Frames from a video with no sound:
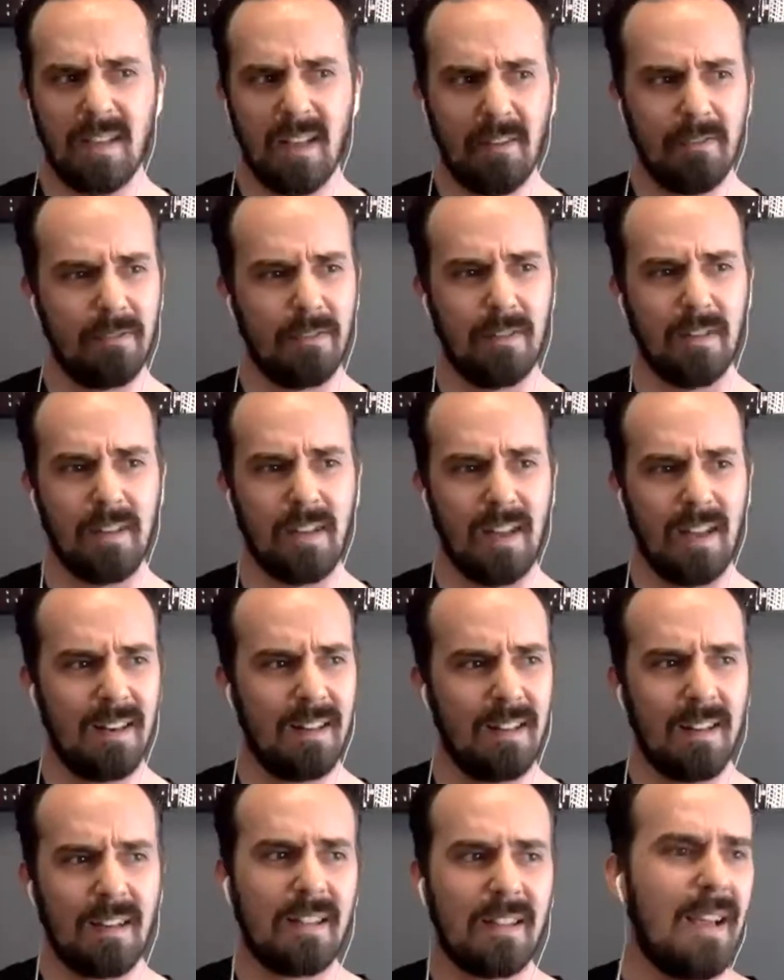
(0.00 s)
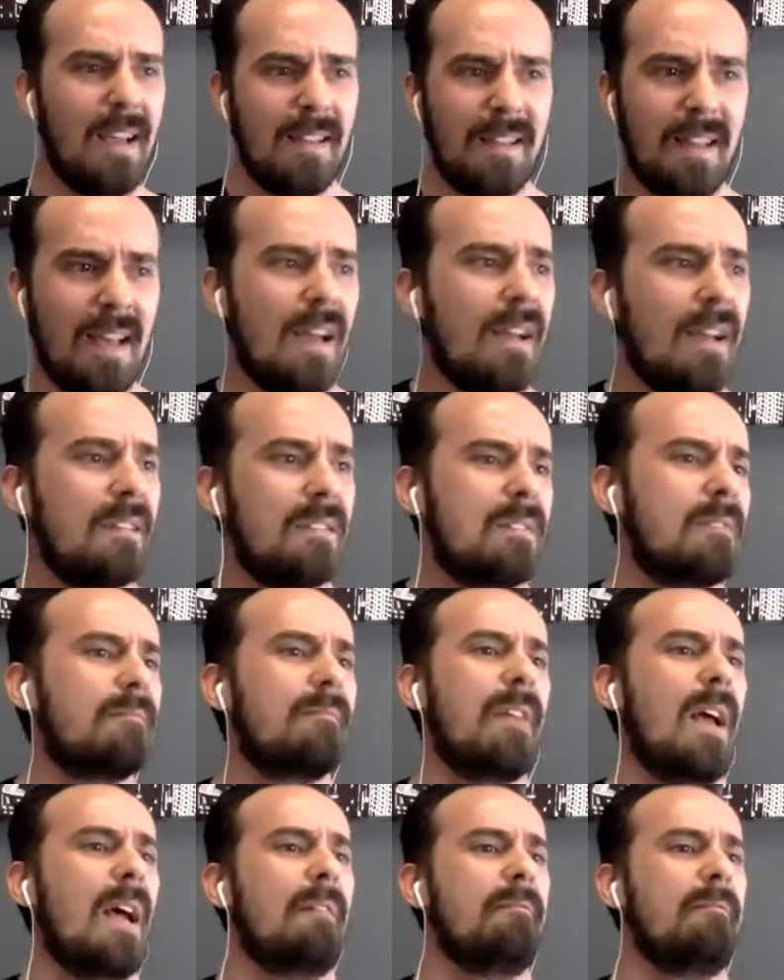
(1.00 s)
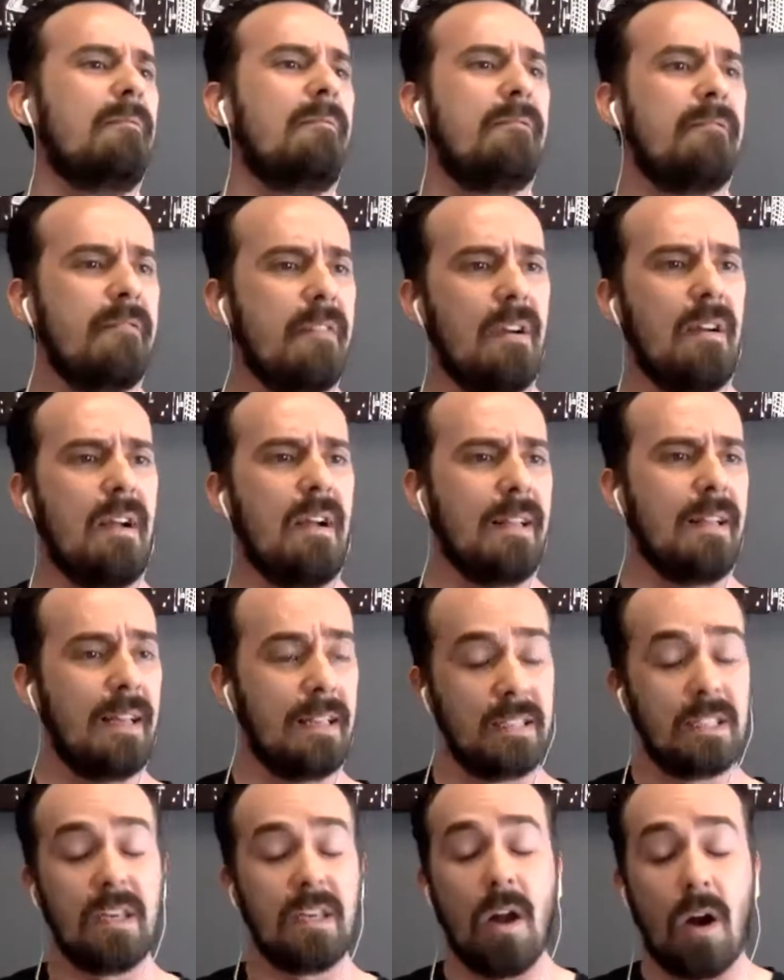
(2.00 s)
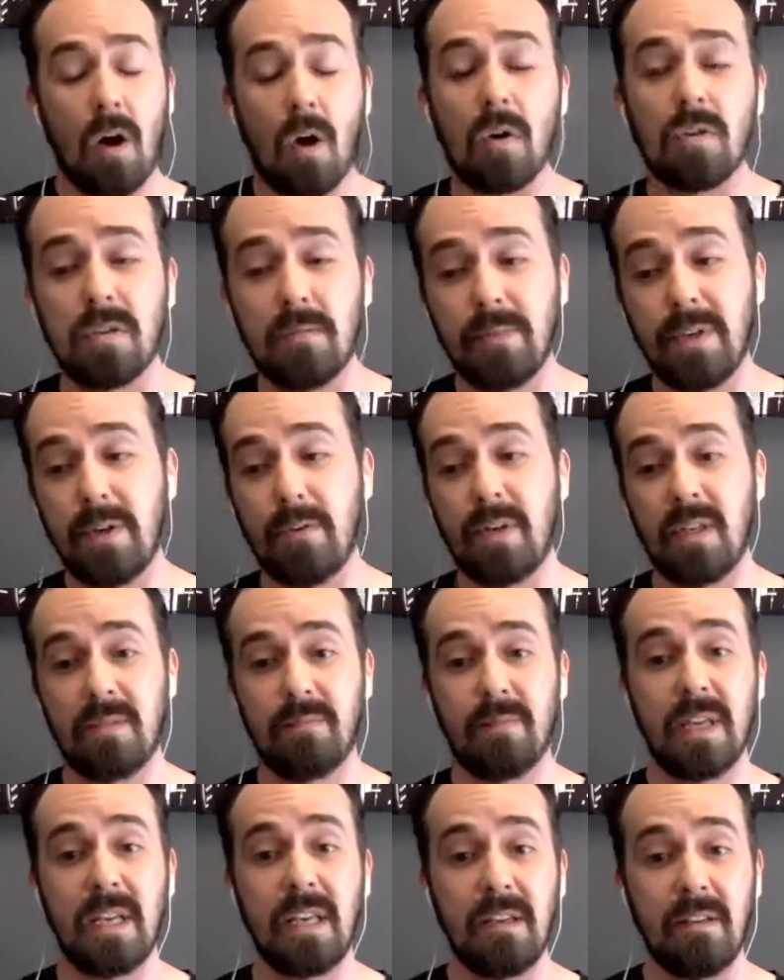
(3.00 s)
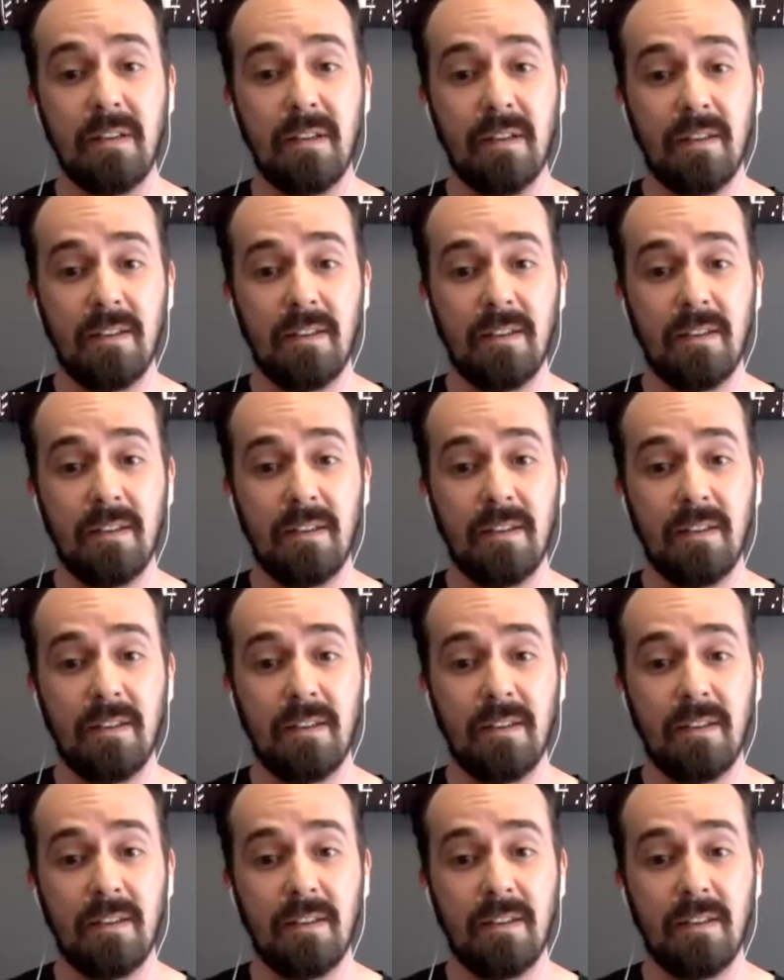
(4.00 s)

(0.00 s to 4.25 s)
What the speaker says: definitely. And like that is that's an awesome USP